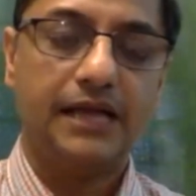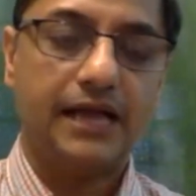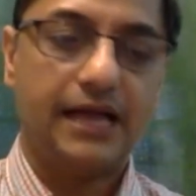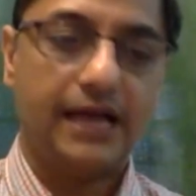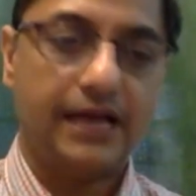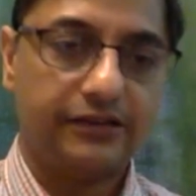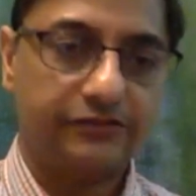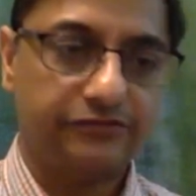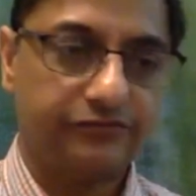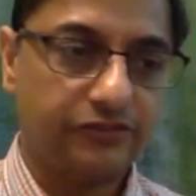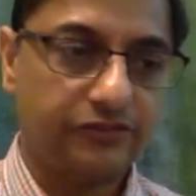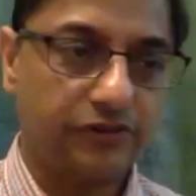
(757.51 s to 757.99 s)

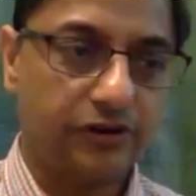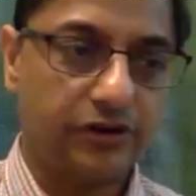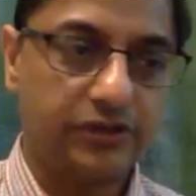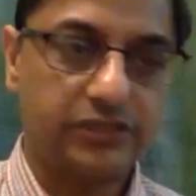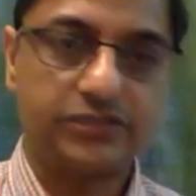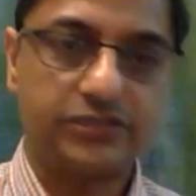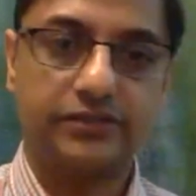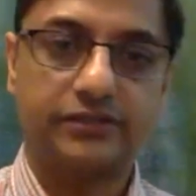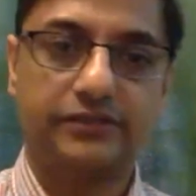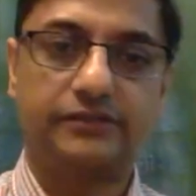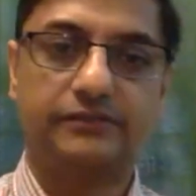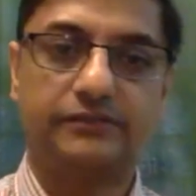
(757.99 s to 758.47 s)
And of
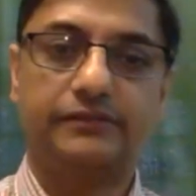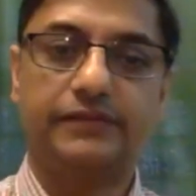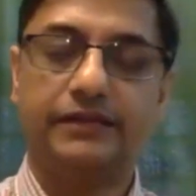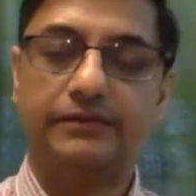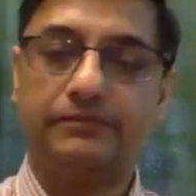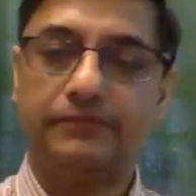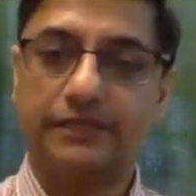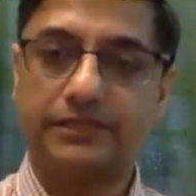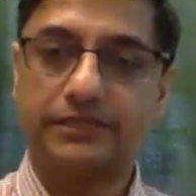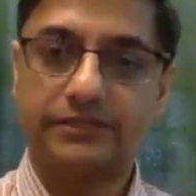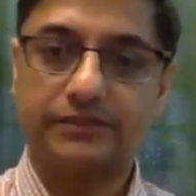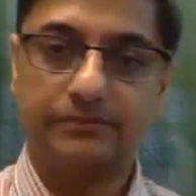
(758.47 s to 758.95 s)
course, there
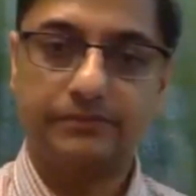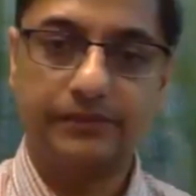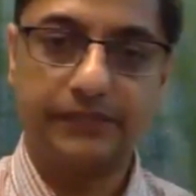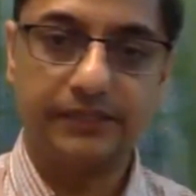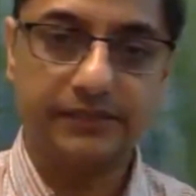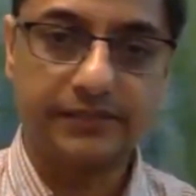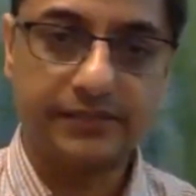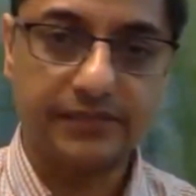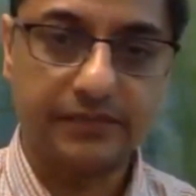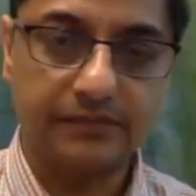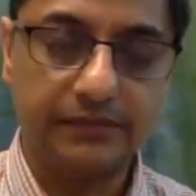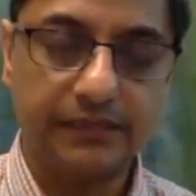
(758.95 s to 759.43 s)
must have
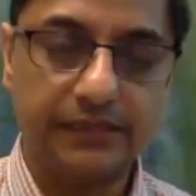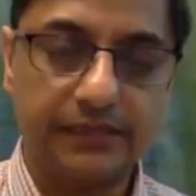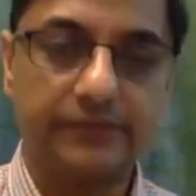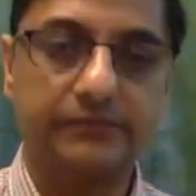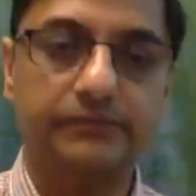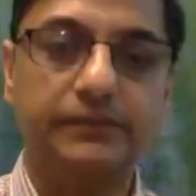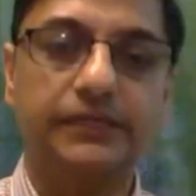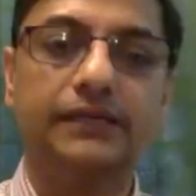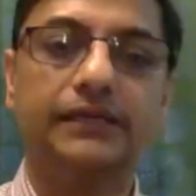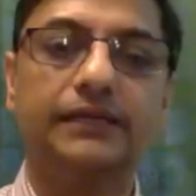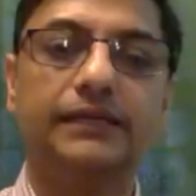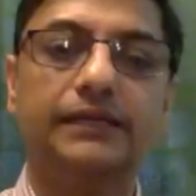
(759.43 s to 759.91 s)
been some
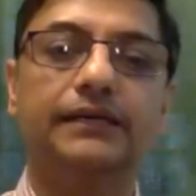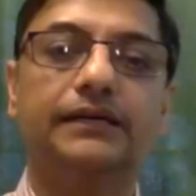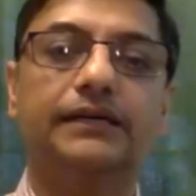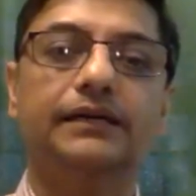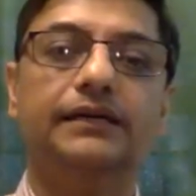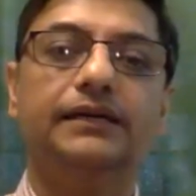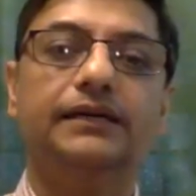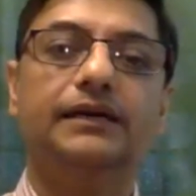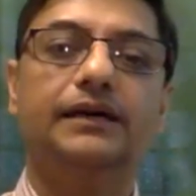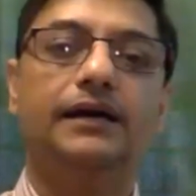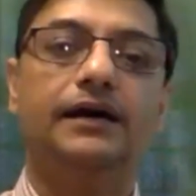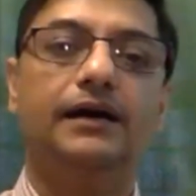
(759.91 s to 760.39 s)
intermingling
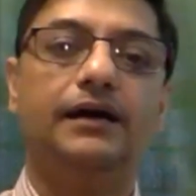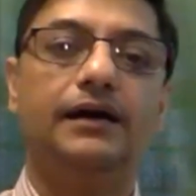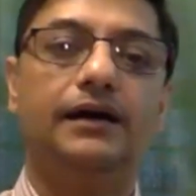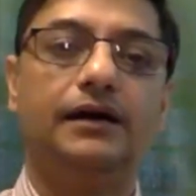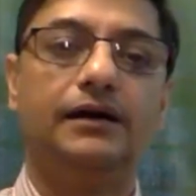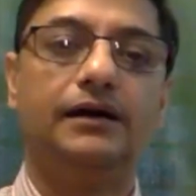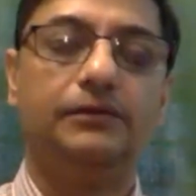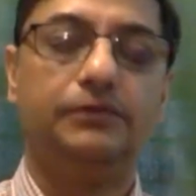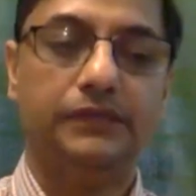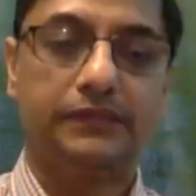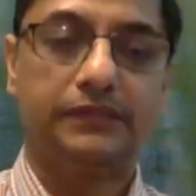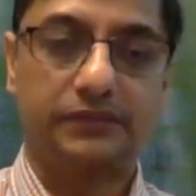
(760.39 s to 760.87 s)

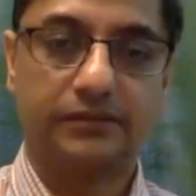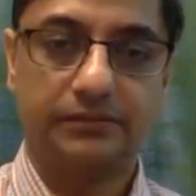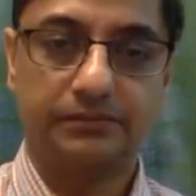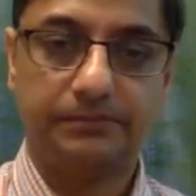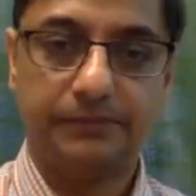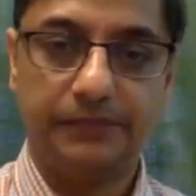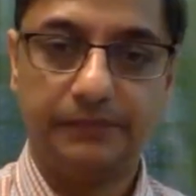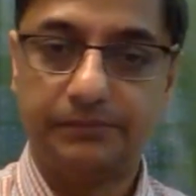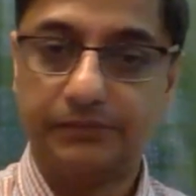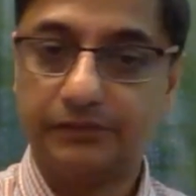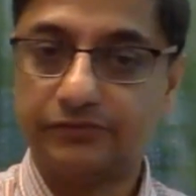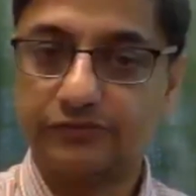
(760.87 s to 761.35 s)
uh, with
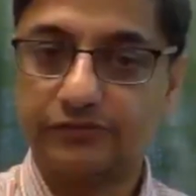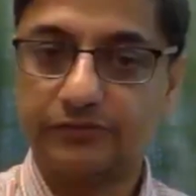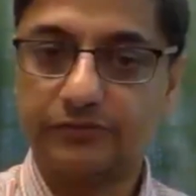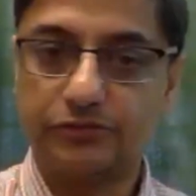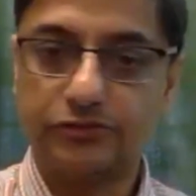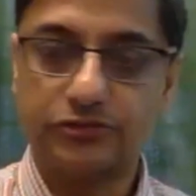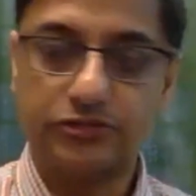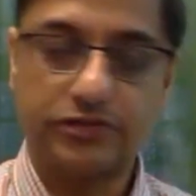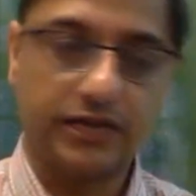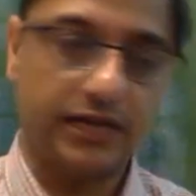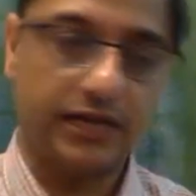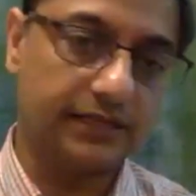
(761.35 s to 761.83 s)
people from
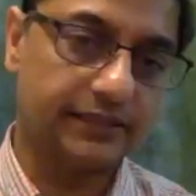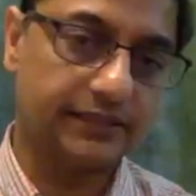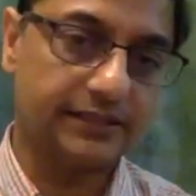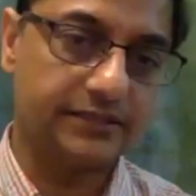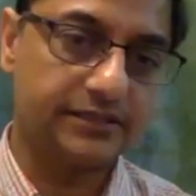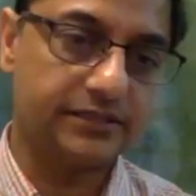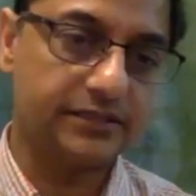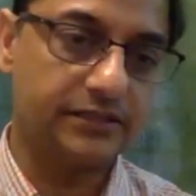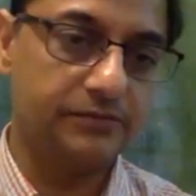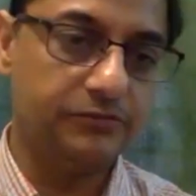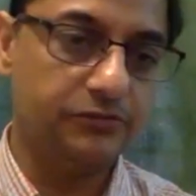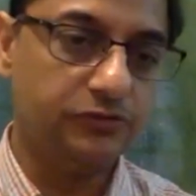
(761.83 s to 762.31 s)
Gujarat
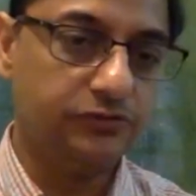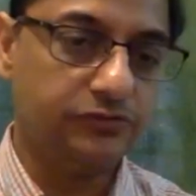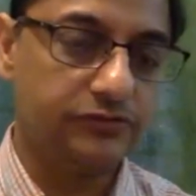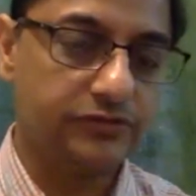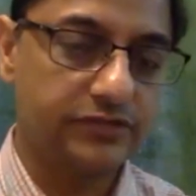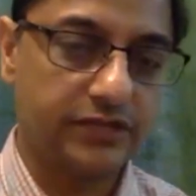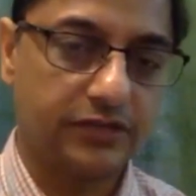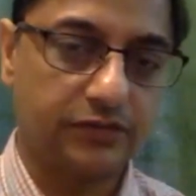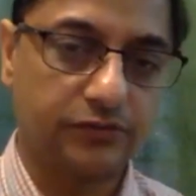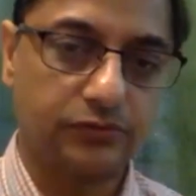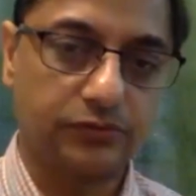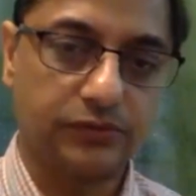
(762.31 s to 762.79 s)
as they moved
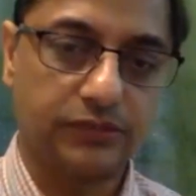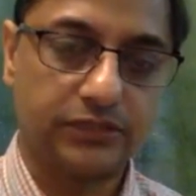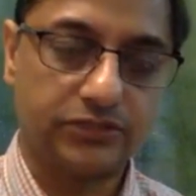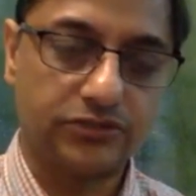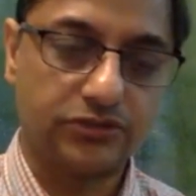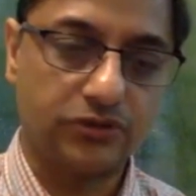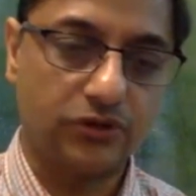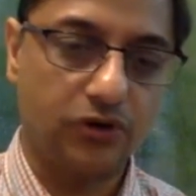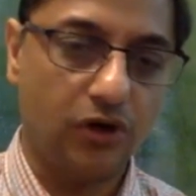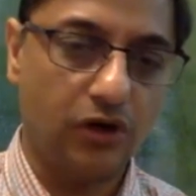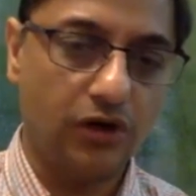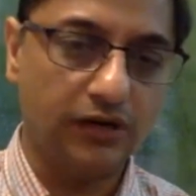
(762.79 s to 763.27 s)
southward.
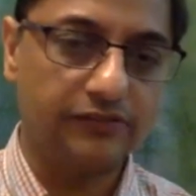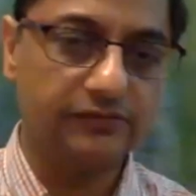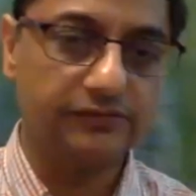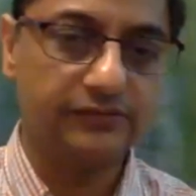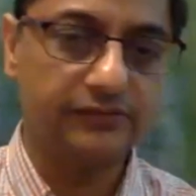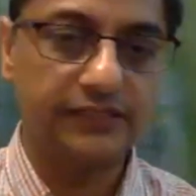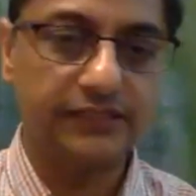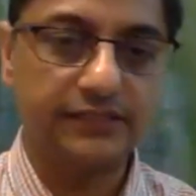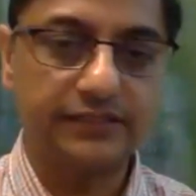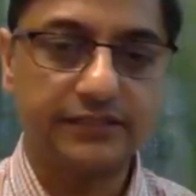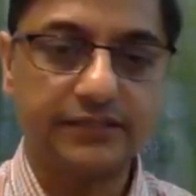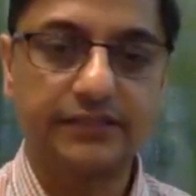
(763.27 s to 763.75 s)
So all
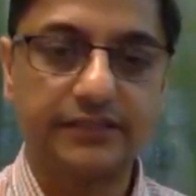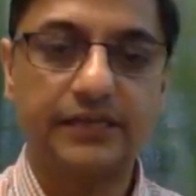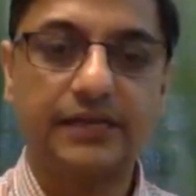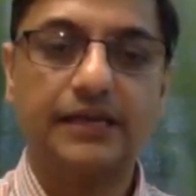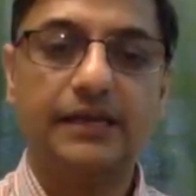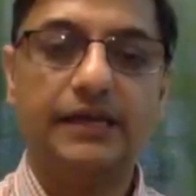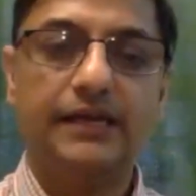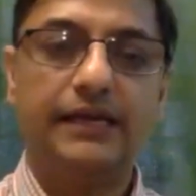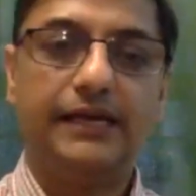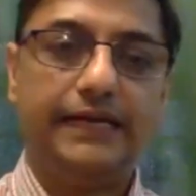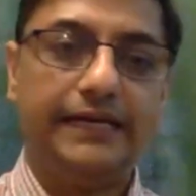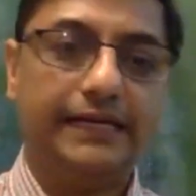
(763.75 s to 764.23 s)
of this
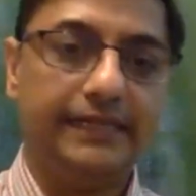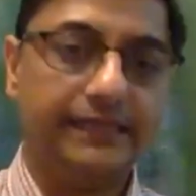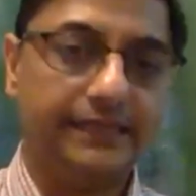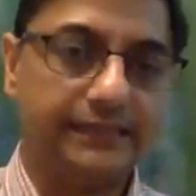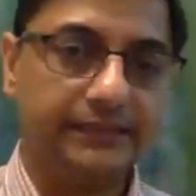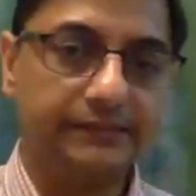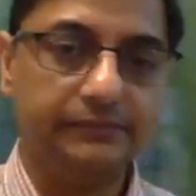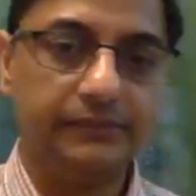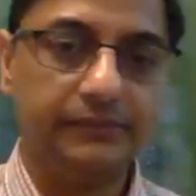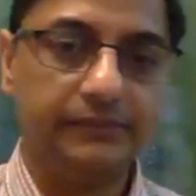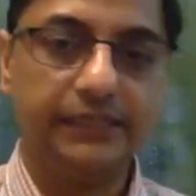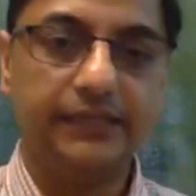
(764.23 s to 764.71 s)

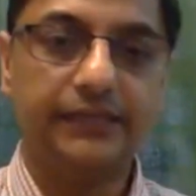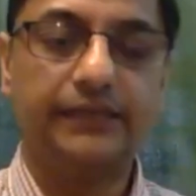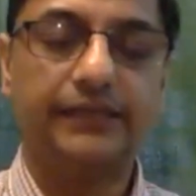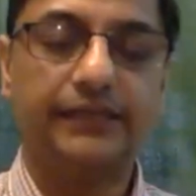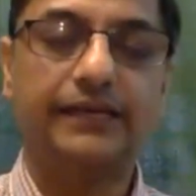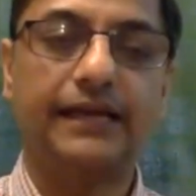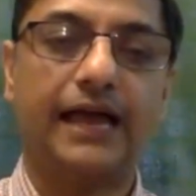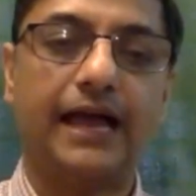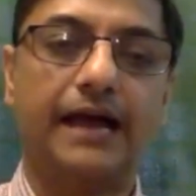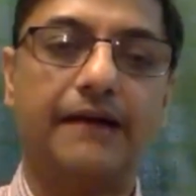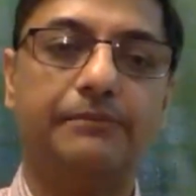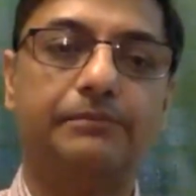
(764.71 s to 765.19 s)

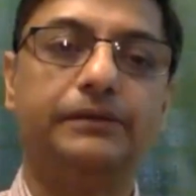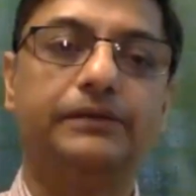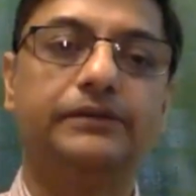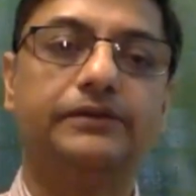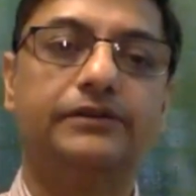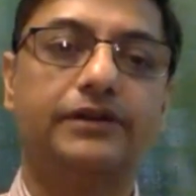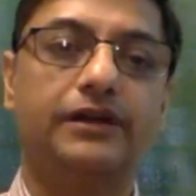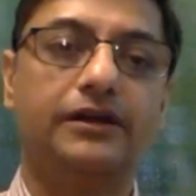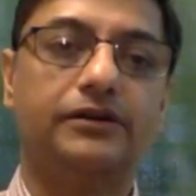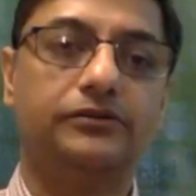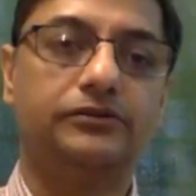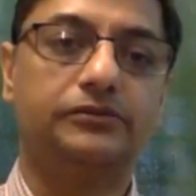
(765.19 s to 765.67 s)
intermingling
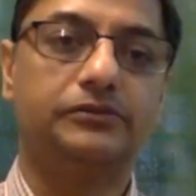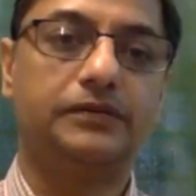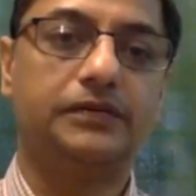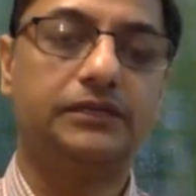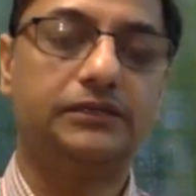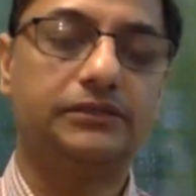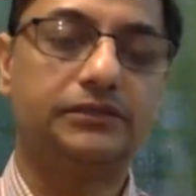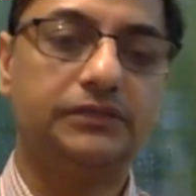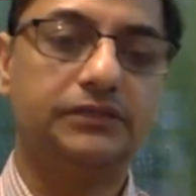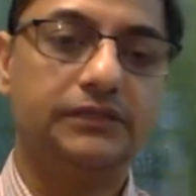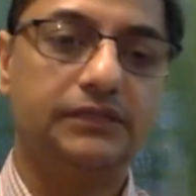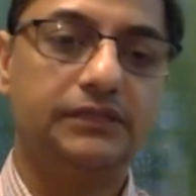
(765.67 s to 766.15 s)
happened round about